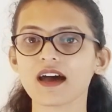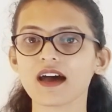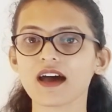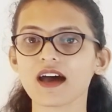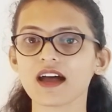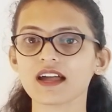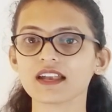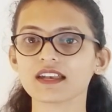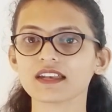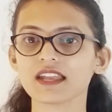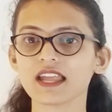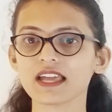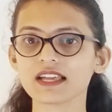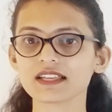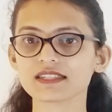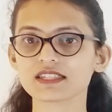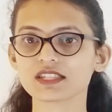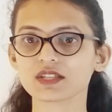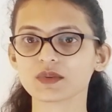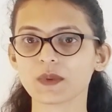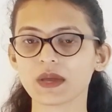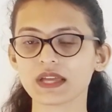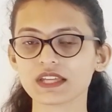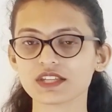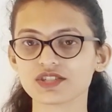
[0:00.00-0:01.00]
Our
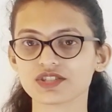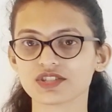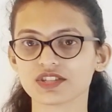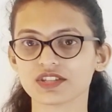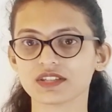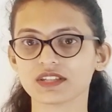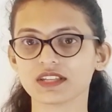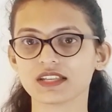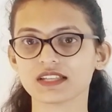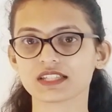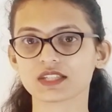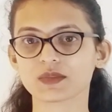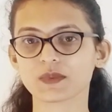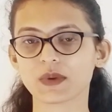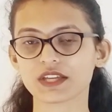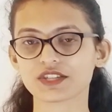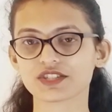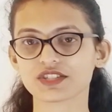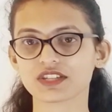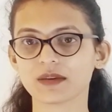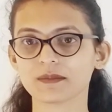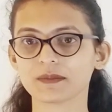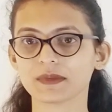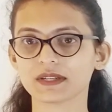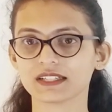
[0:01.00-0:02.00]
next question is
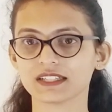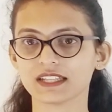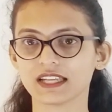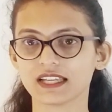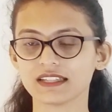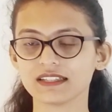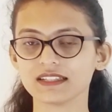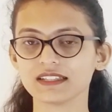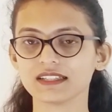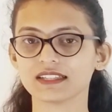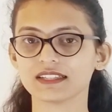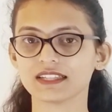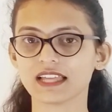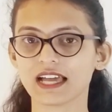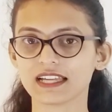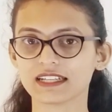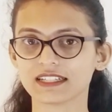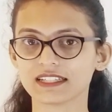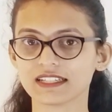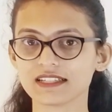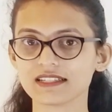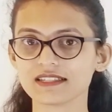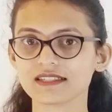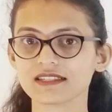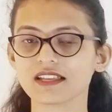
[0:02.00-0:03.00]
question number 10 that
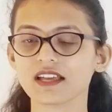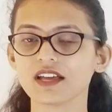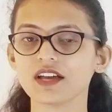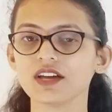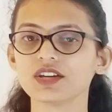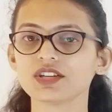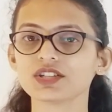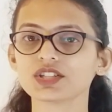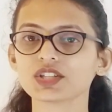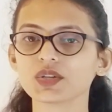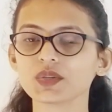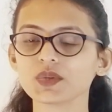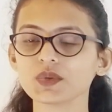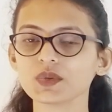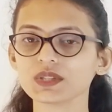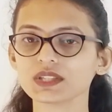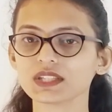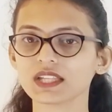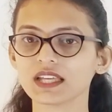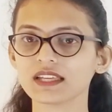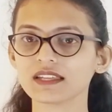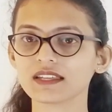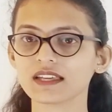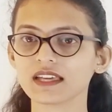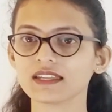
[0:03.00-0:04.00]
is, do you
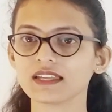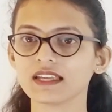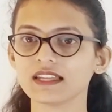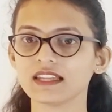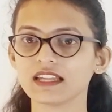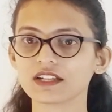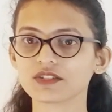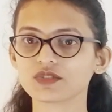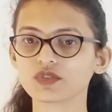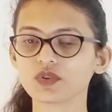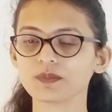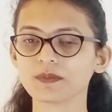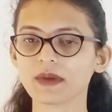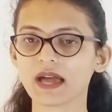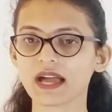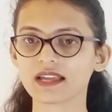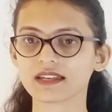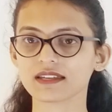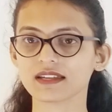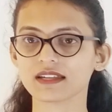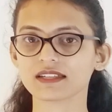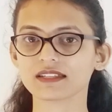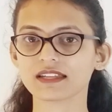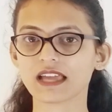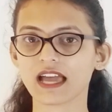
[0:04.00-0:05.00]
think an
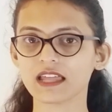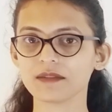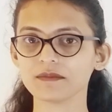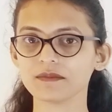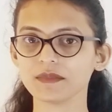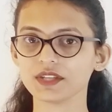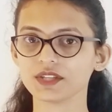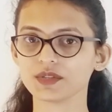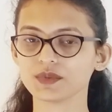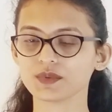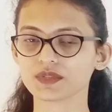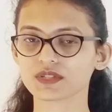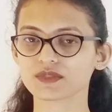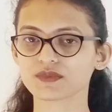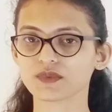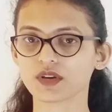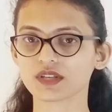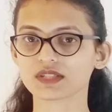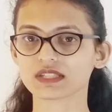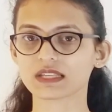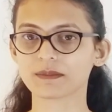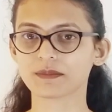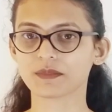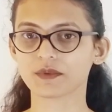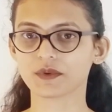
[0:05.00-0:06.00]
electromagnet can be used for
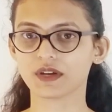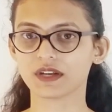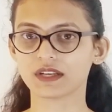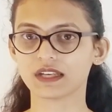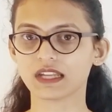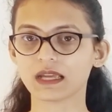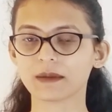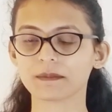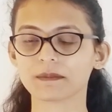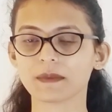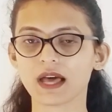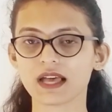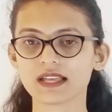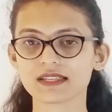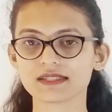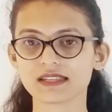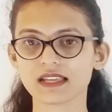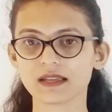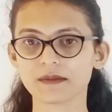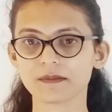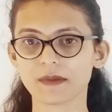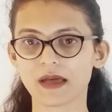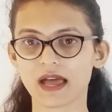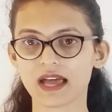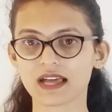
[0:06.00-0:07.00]
separating
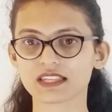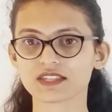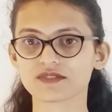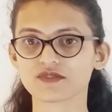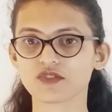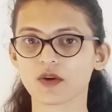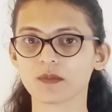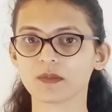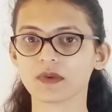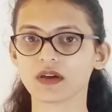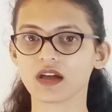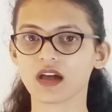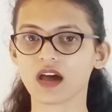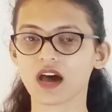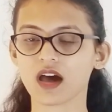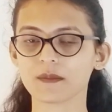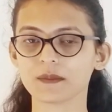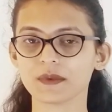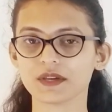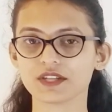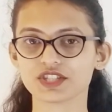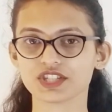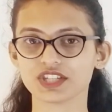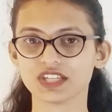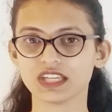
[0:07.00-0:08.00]
plastic bags from a
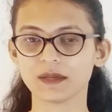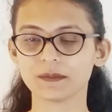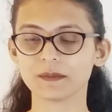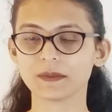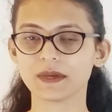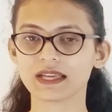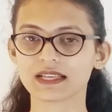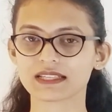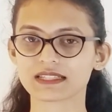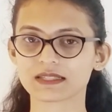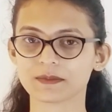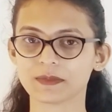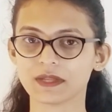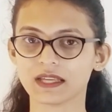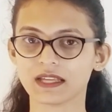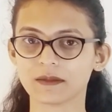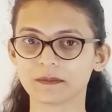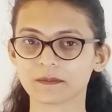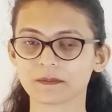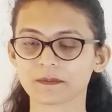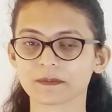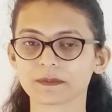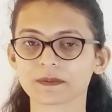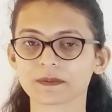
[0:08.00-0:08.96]
garbage heap? Explain.